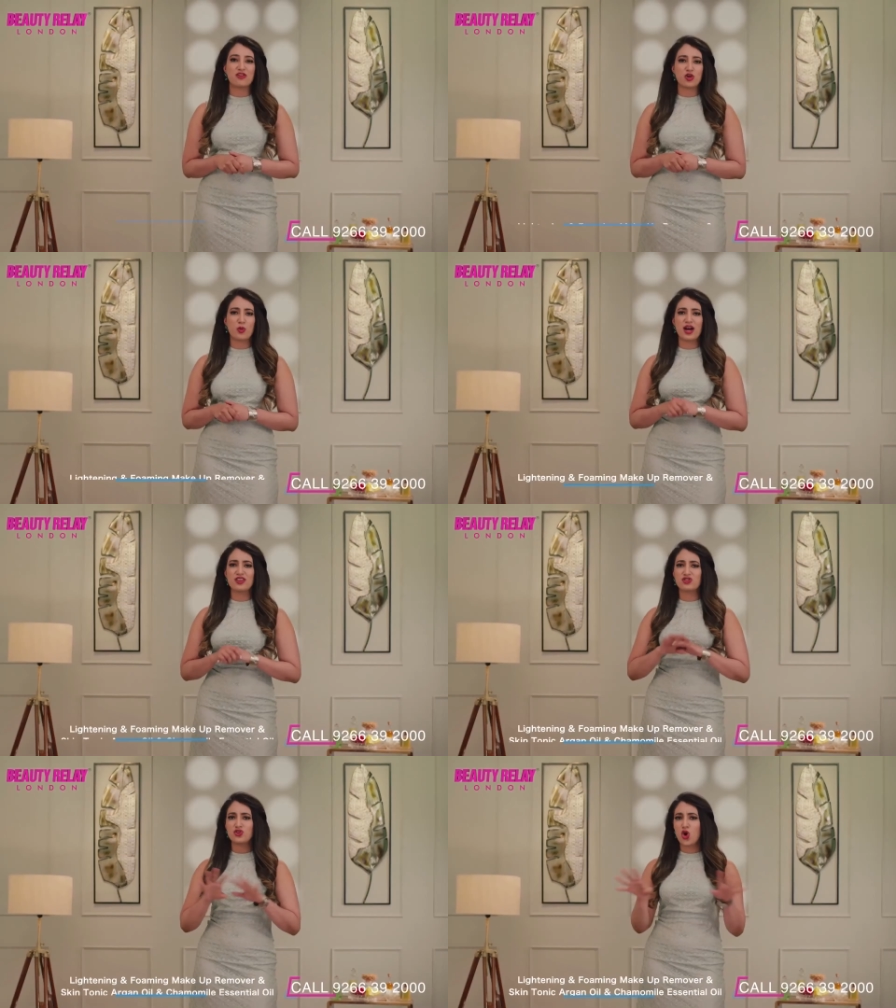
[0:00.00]

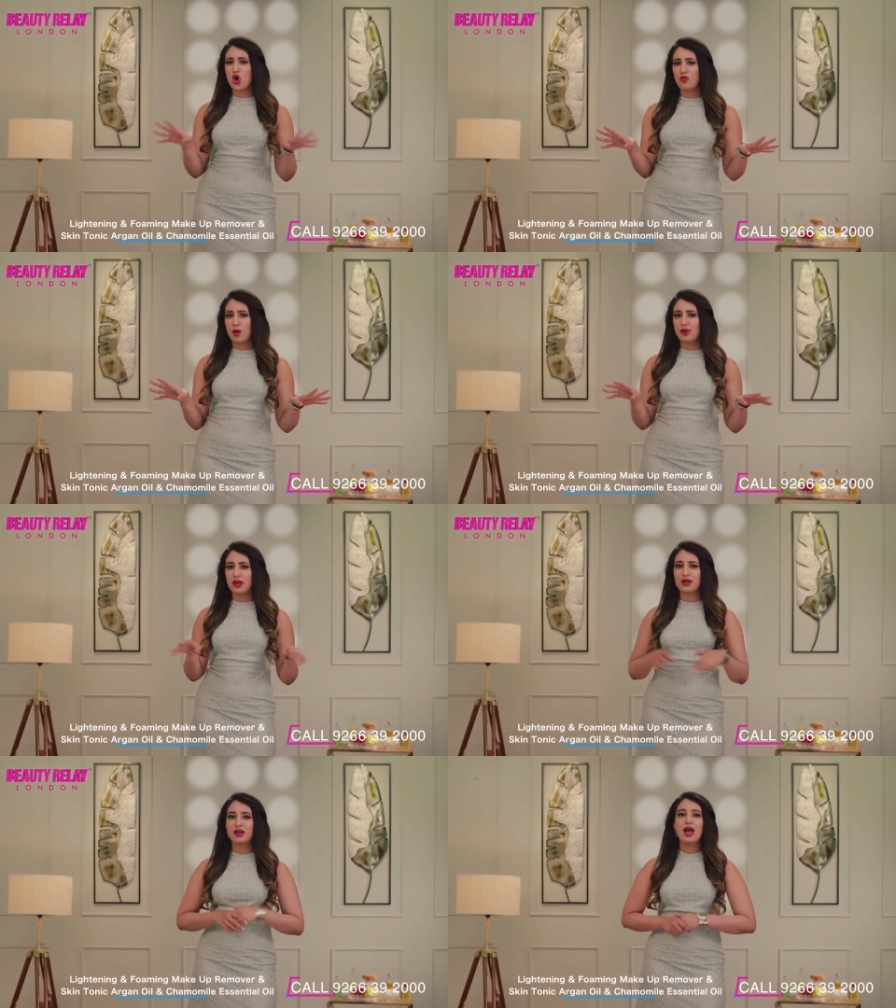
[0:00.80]
requires no
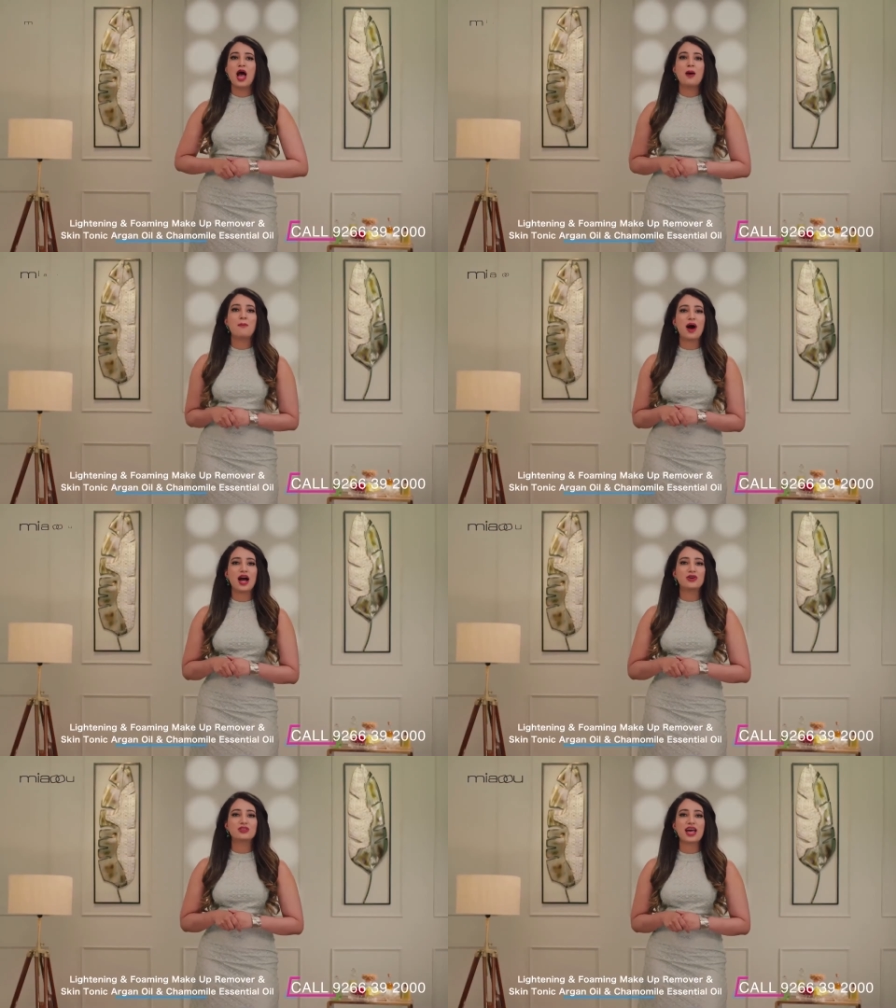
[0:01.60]
rubbing.
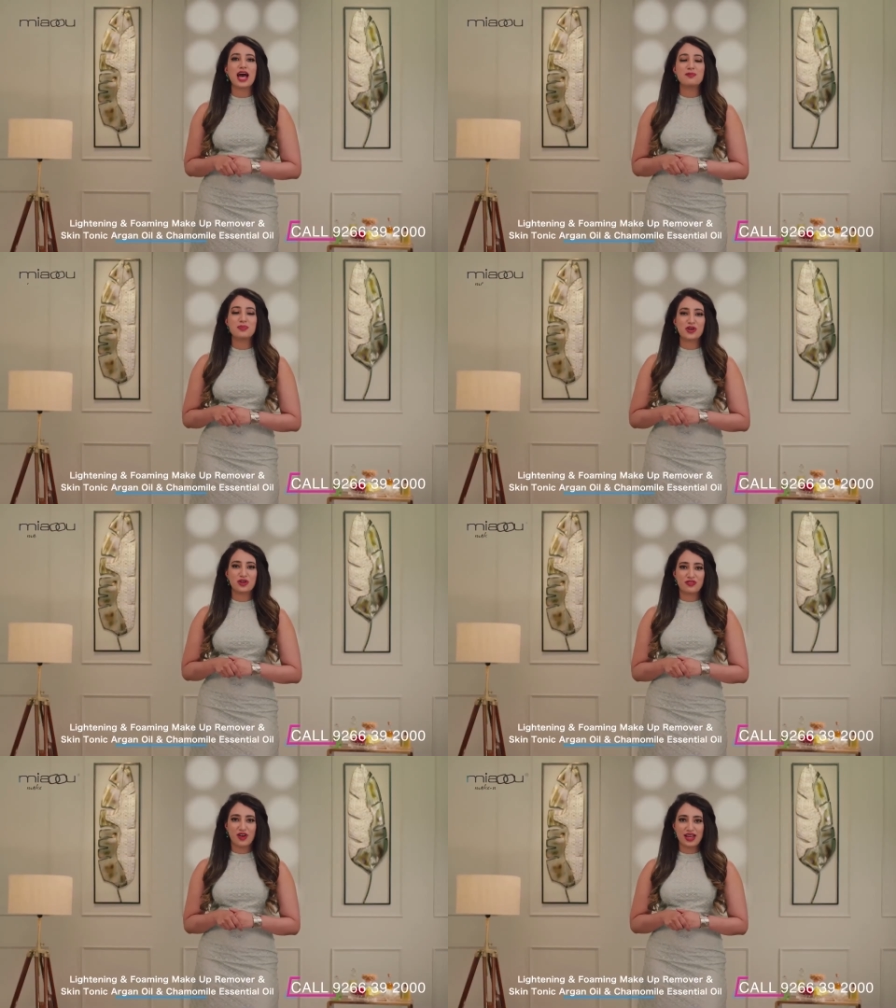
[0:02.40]
Mild and
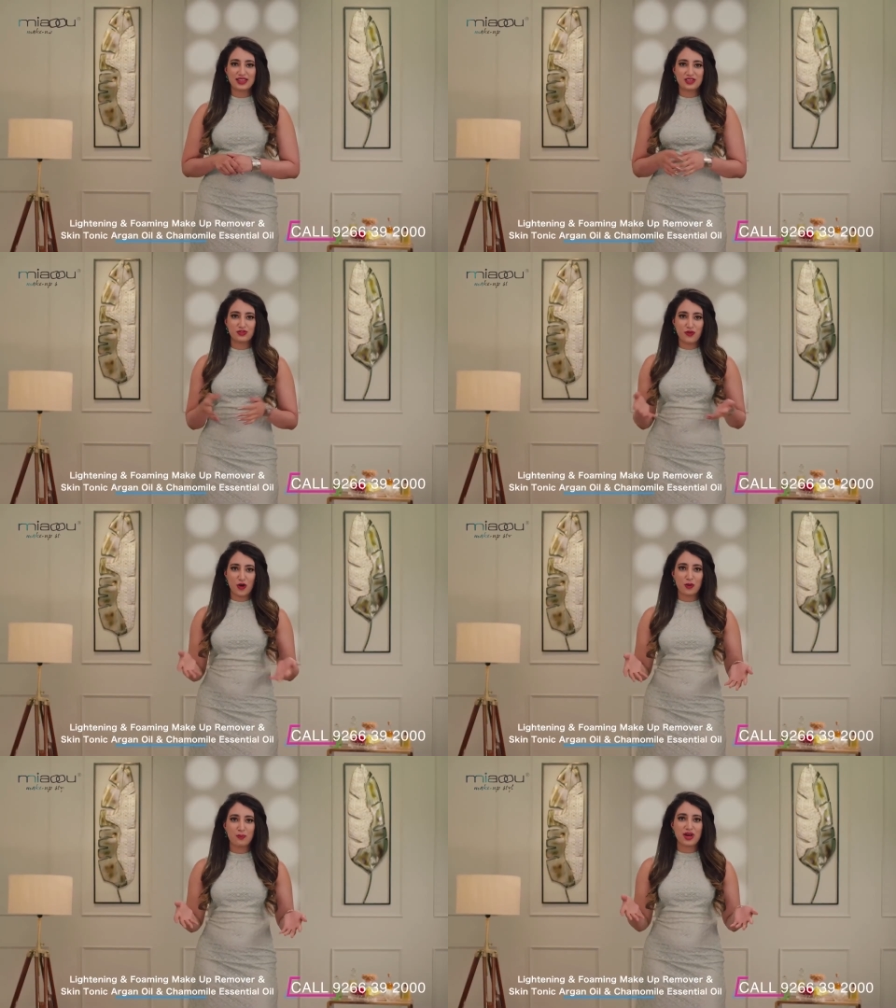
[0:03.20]
purifying, this
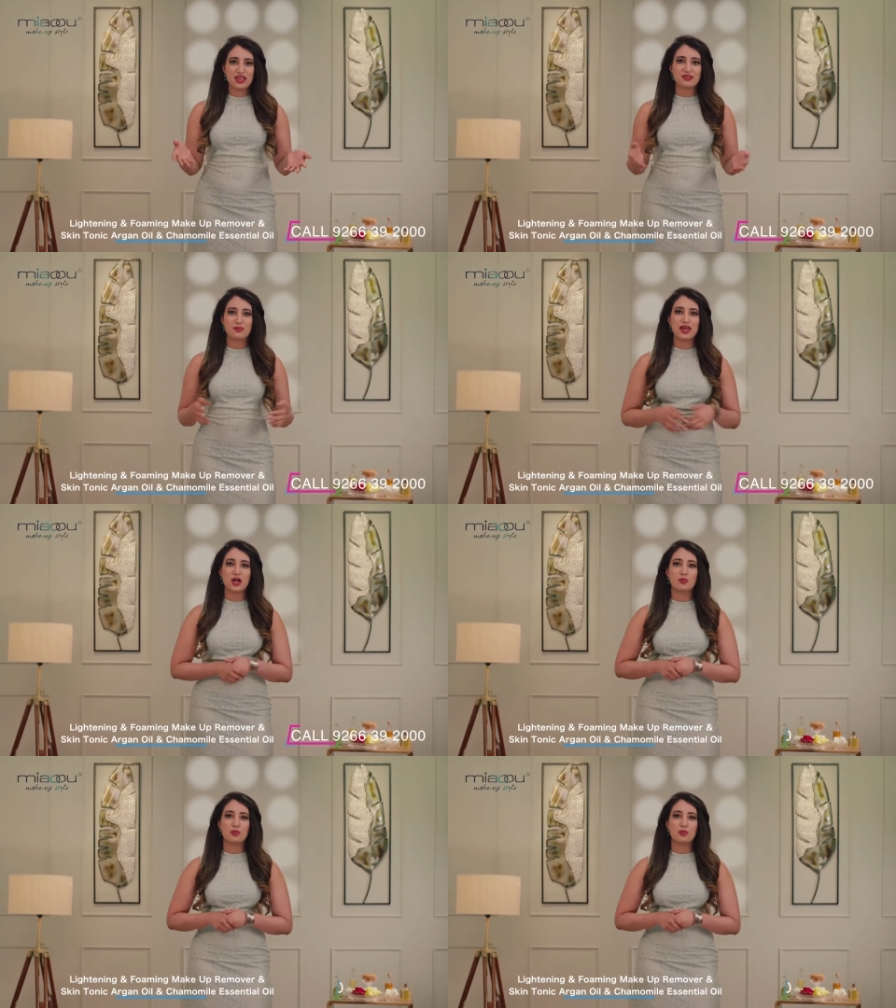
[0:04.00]
foam-based makeup